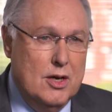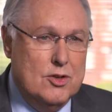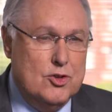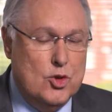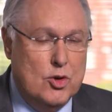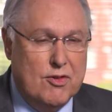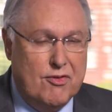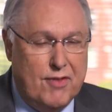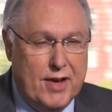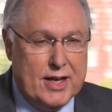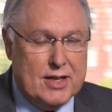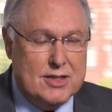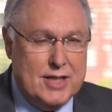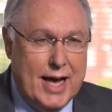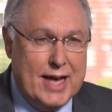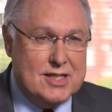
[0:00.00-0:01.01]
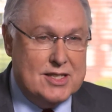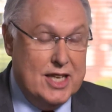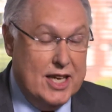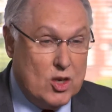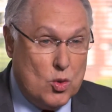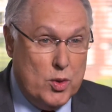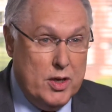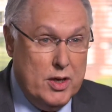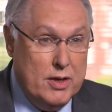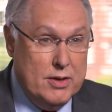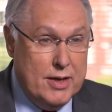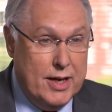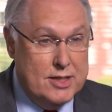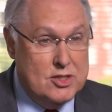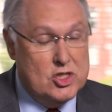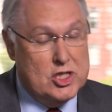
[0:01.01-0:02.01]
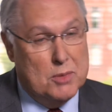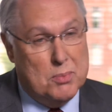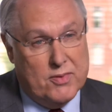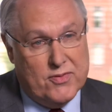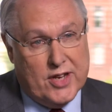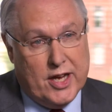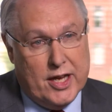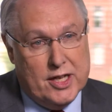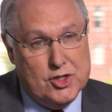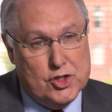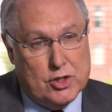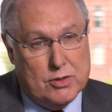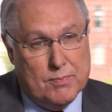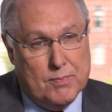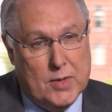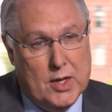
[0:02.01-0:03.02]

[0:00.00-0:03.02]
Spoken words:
to affect tax equity and simplification.